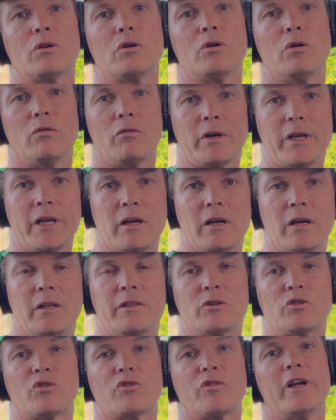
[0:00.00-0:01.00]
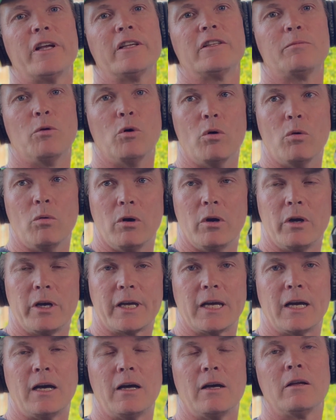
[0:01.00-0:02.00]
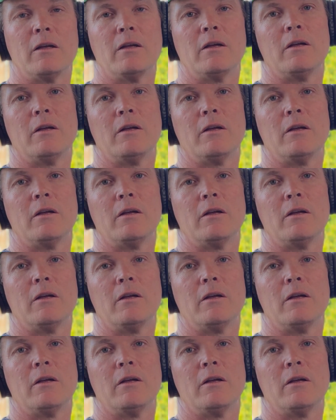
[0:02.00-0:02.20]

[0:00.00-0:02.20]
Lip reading: courier, the transport worker,